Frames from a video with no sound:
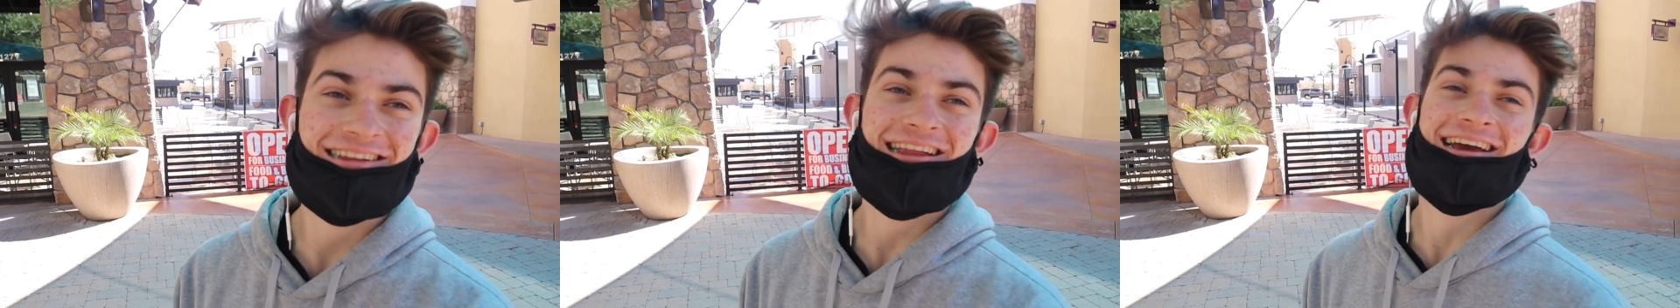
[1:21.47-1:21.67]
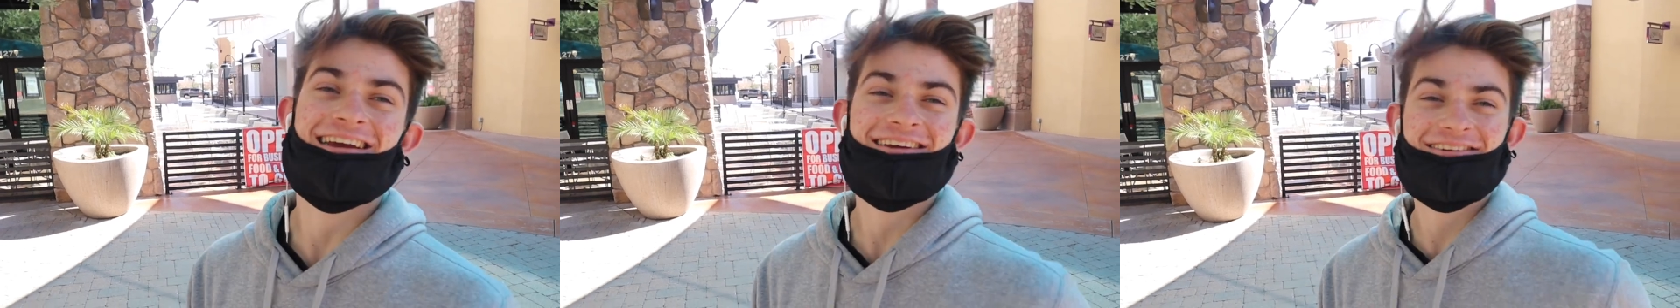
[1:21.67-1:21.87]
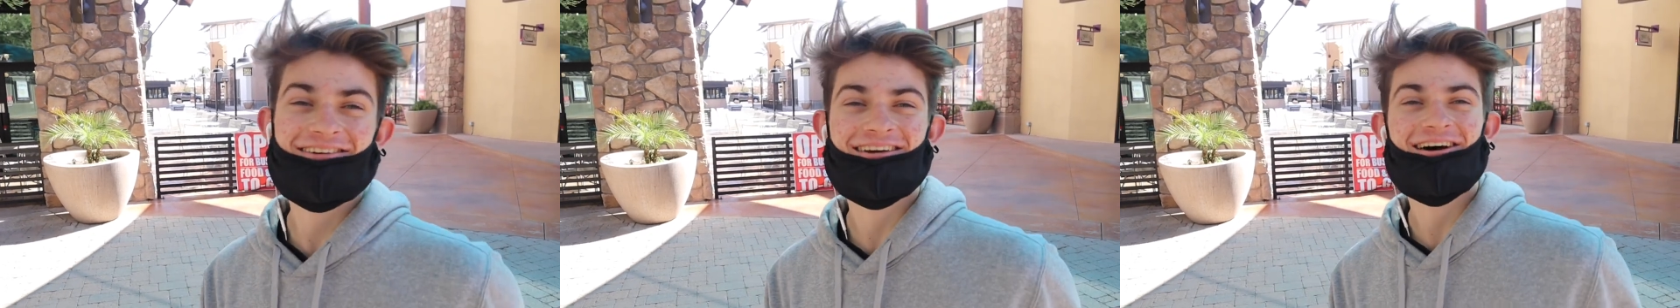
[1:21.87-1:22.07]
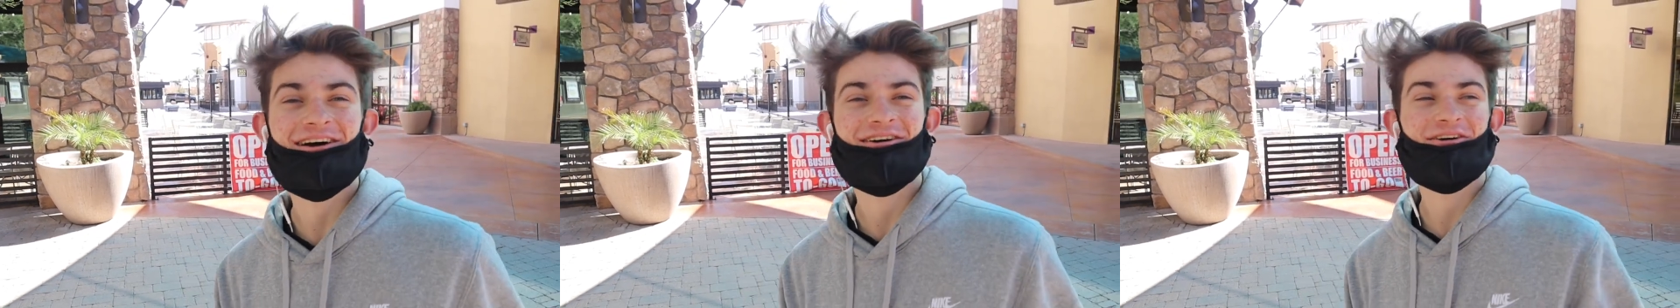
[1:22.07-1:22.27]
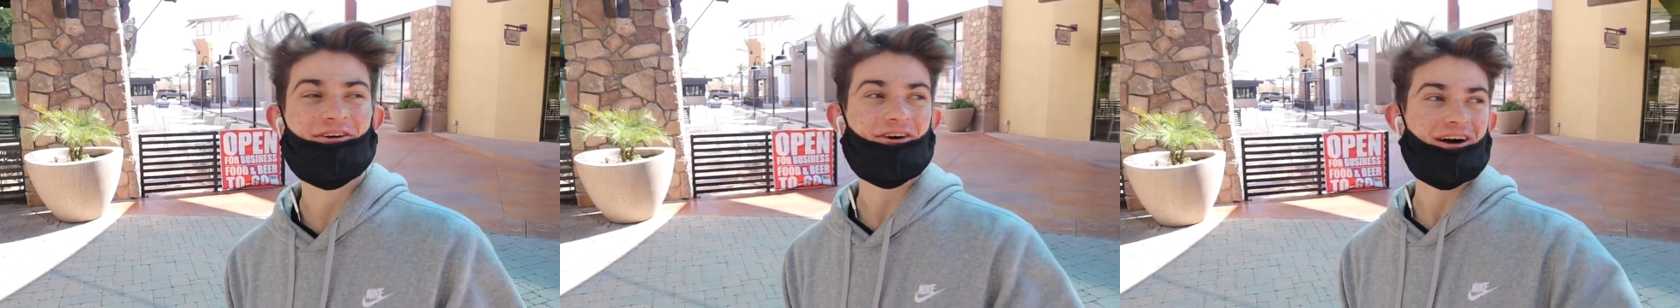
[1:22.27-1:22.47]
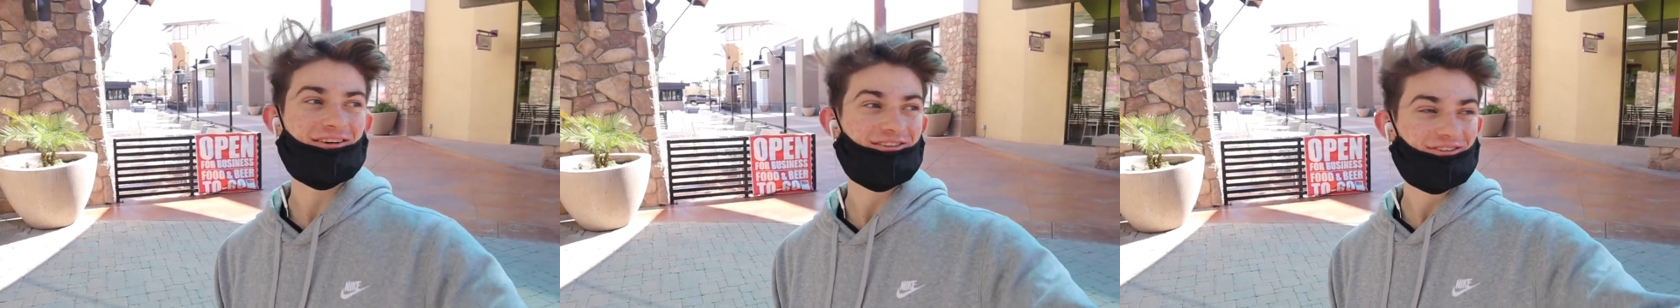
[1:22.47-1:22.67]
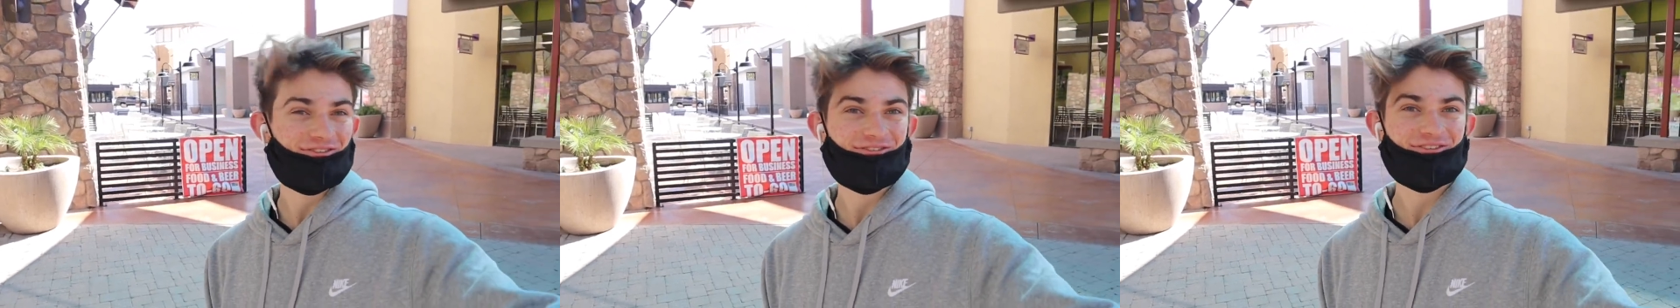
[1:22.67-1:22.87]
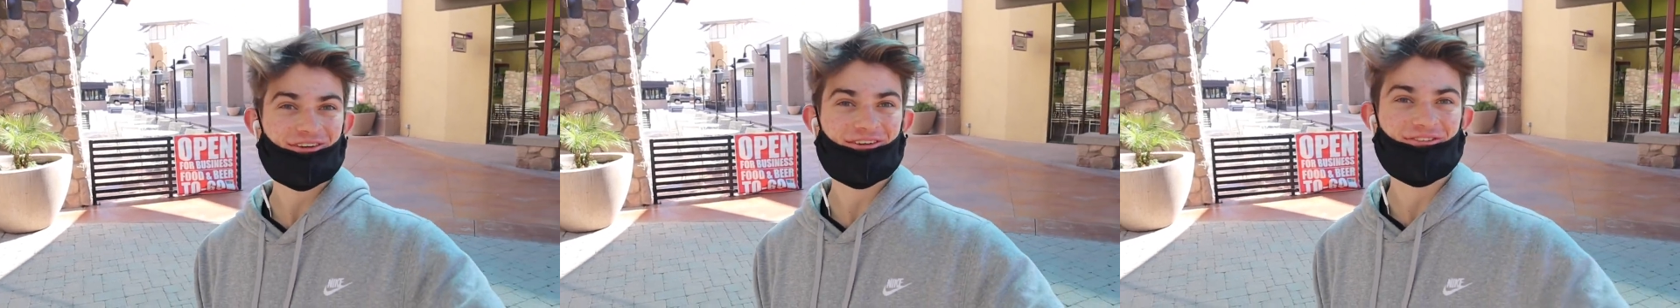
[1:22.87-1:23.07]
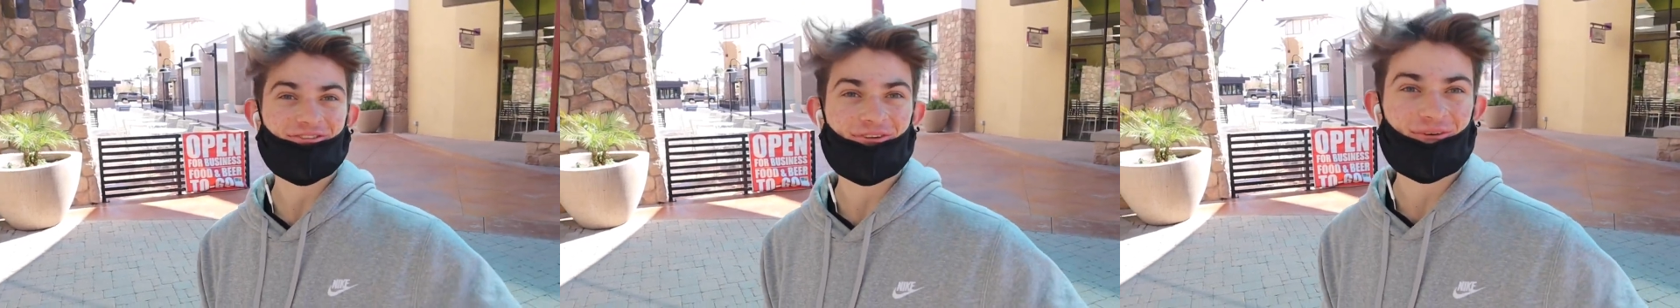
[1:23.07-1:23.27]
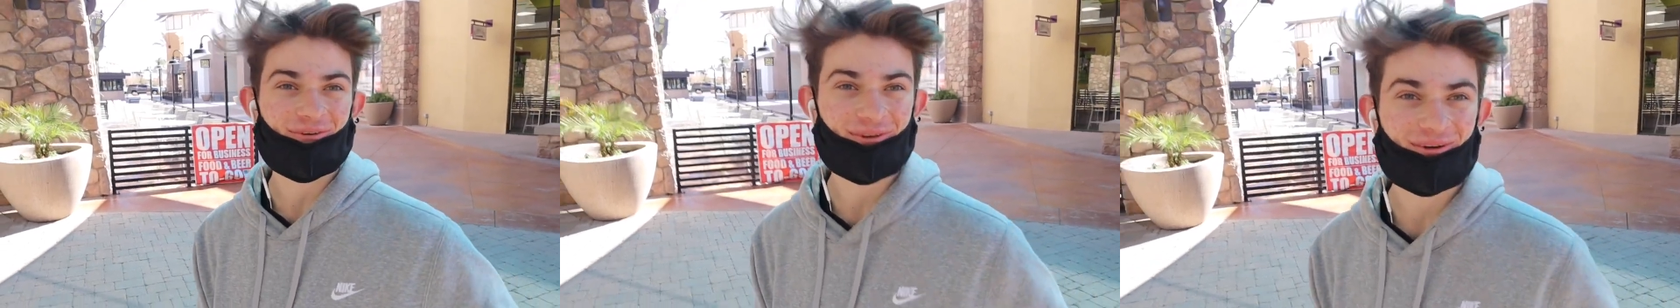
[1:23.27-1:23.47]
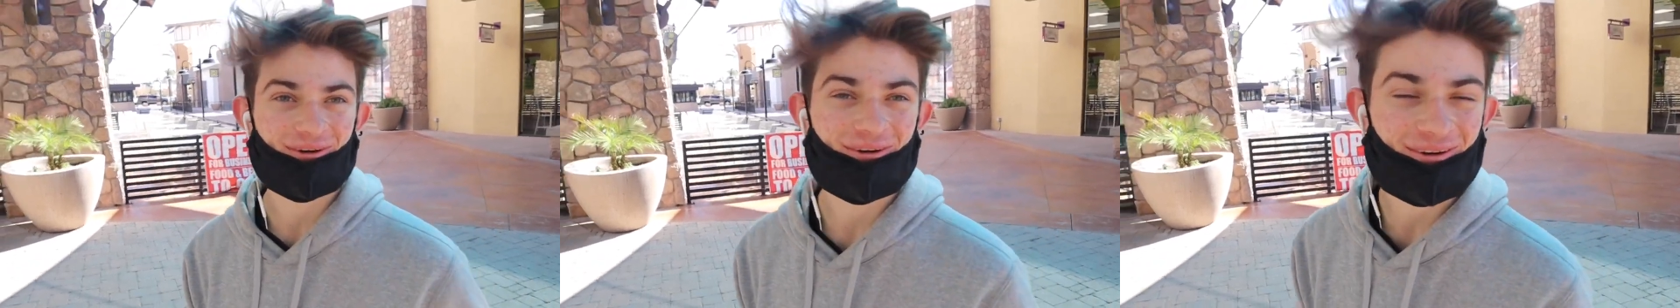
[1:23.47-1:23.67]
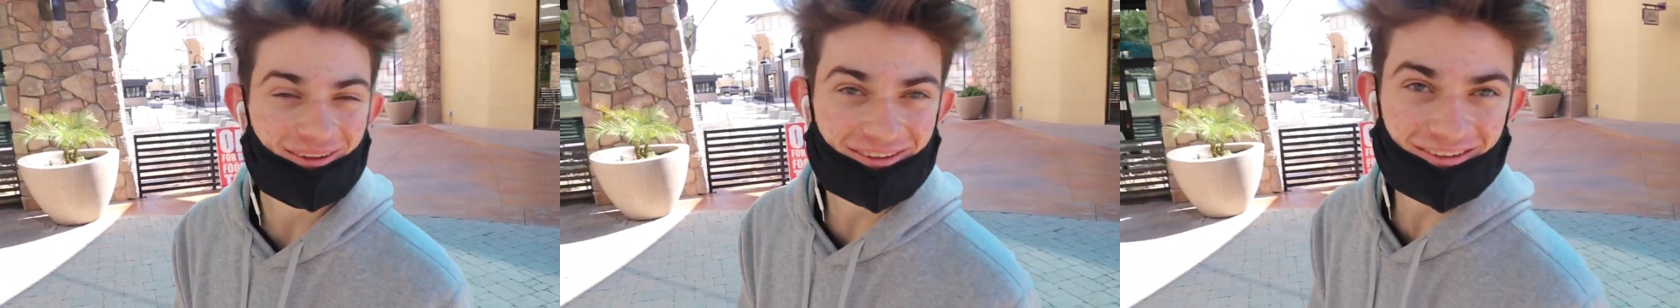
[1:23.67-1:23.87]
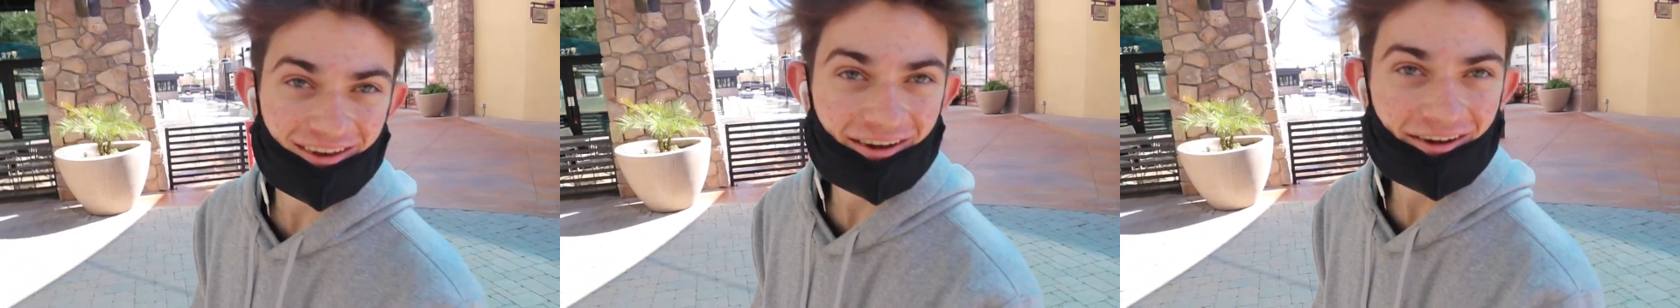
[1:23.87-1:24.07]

Like across PG. 40 year olds.